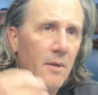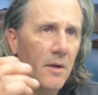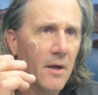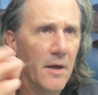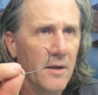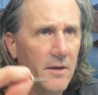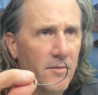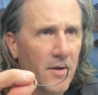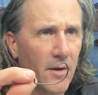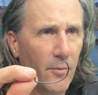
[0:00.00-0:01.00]
And you've
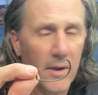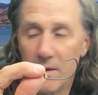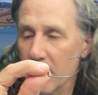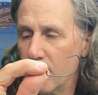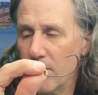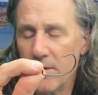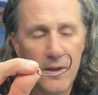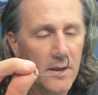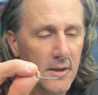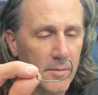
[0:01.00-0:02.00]
got it rigged up with an
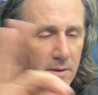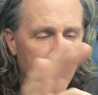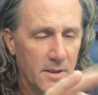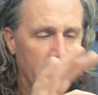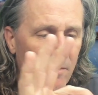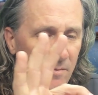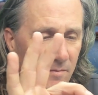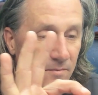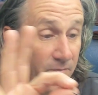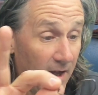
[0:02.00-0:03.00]
EWG.
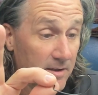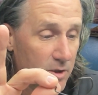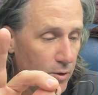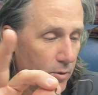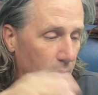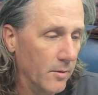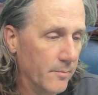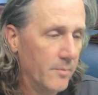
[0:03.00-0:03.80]
That's cool.